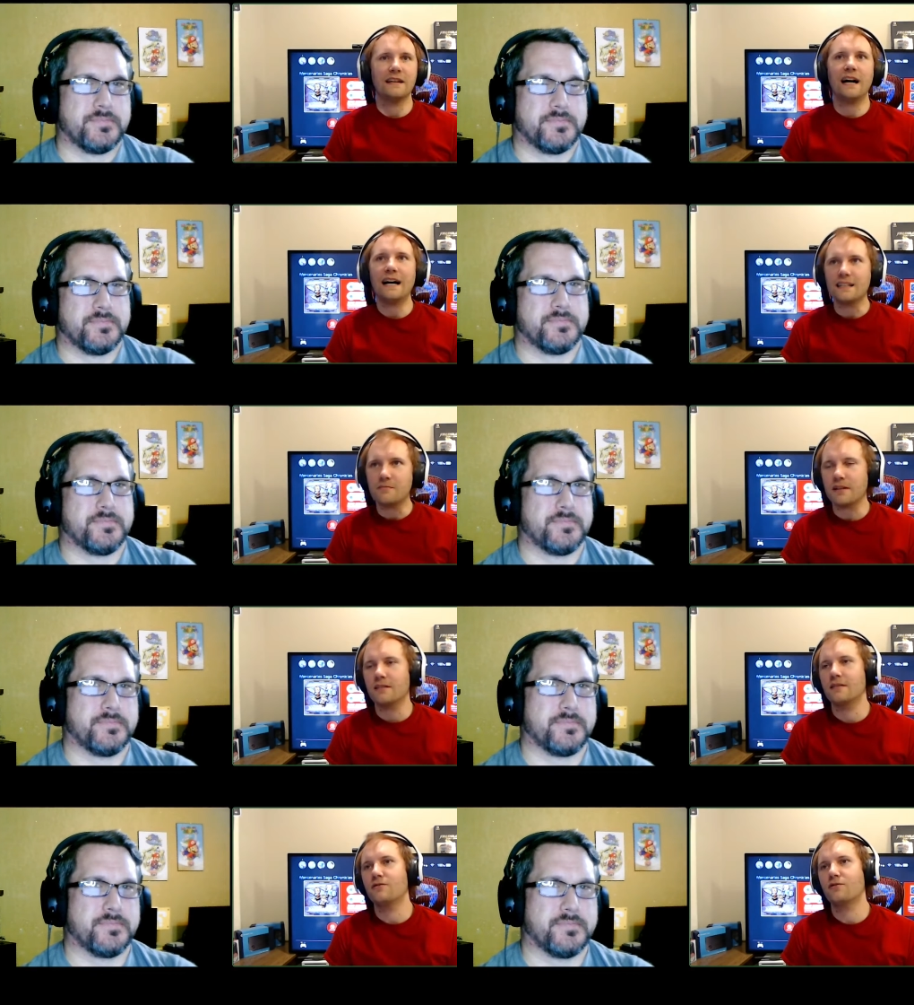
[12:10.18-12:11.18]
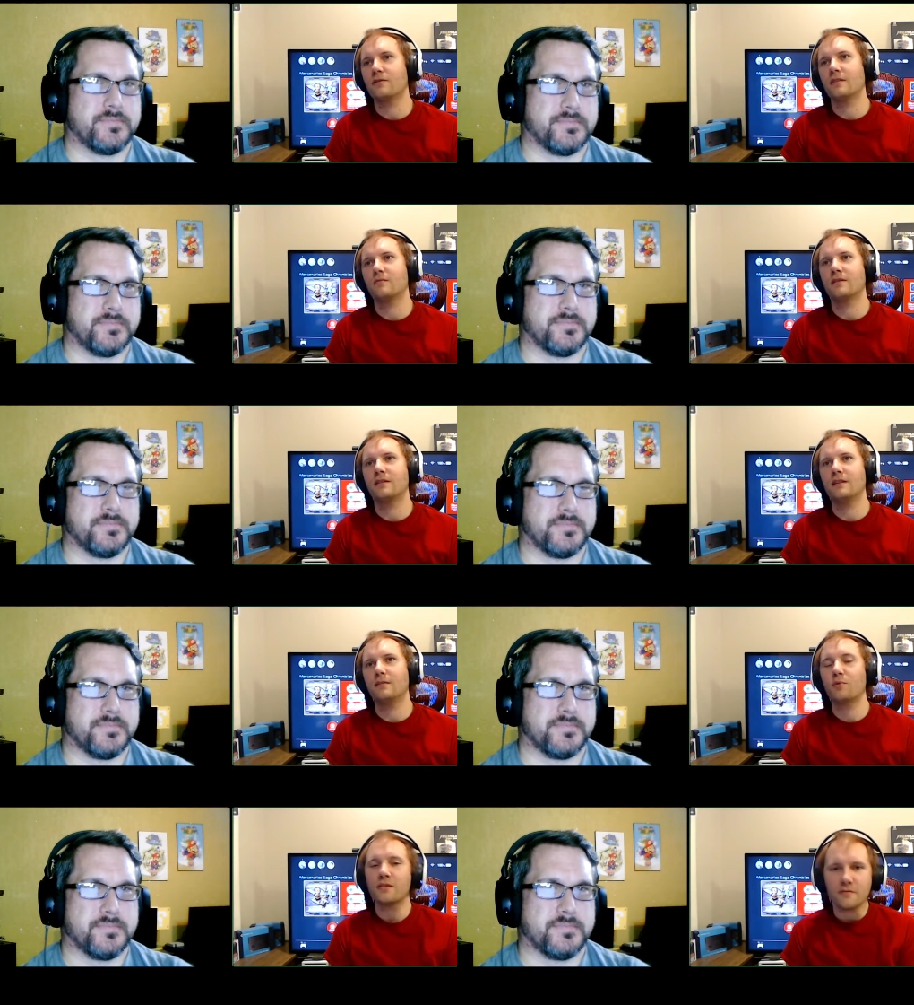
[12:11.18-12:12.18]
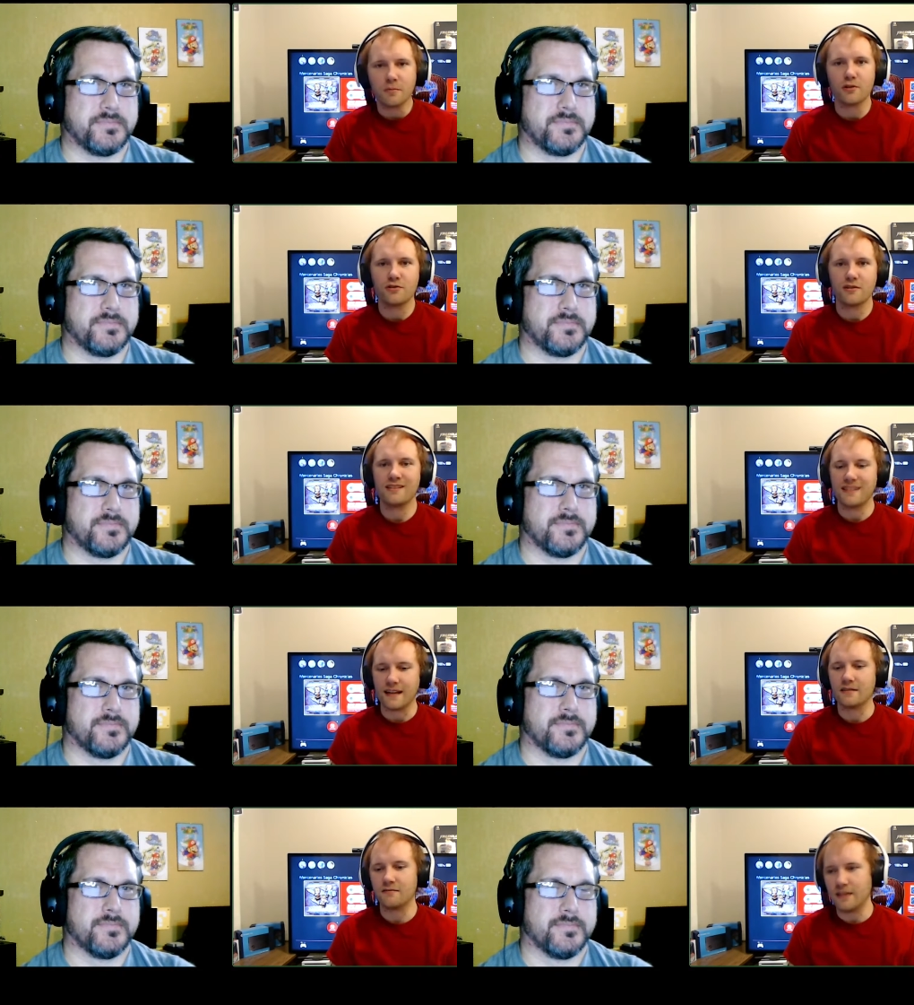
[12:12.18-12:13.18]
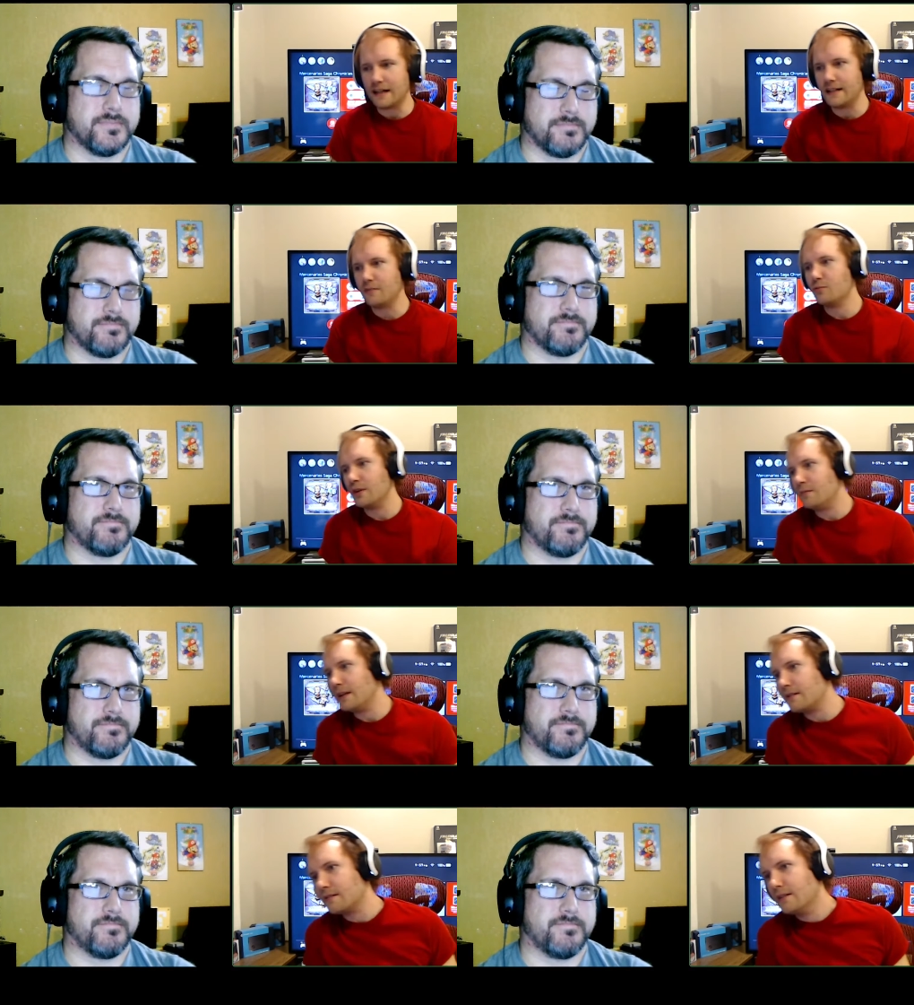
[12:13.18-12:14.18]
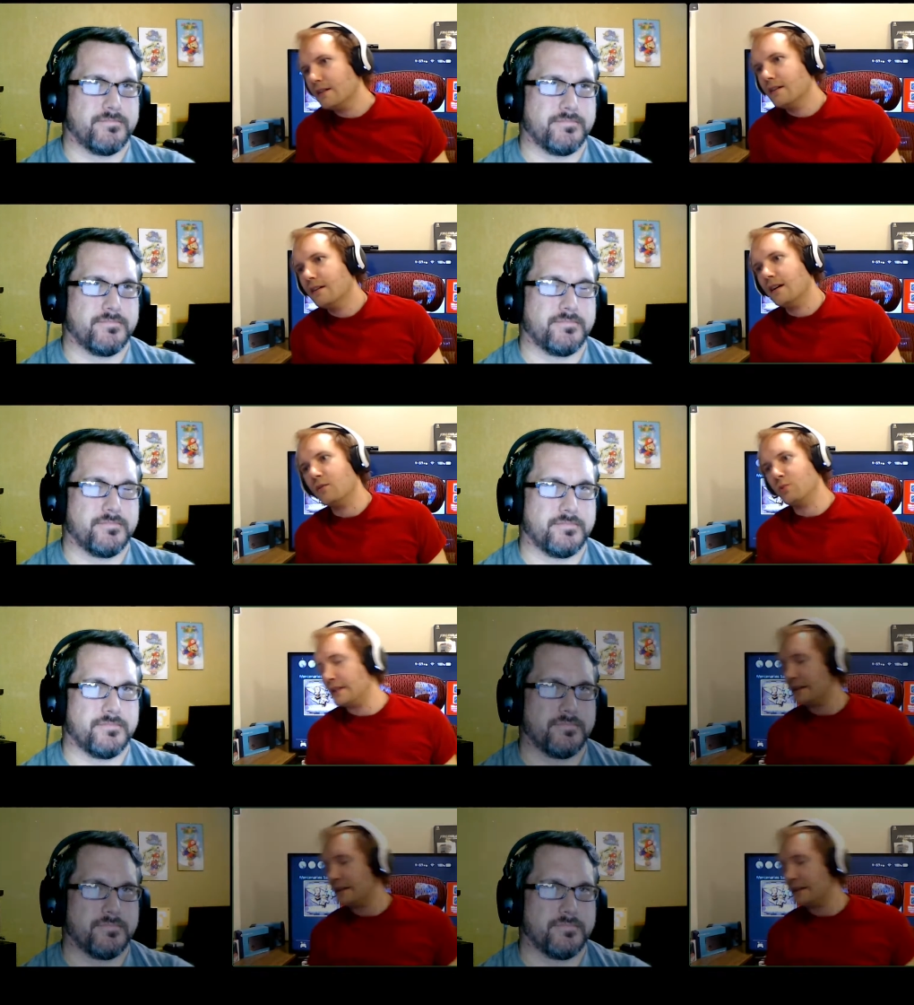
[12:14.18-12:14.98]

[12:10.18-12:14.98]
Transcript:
Speaker 1: the high speculation that the Prince of Persia Sands of Time remake uh, will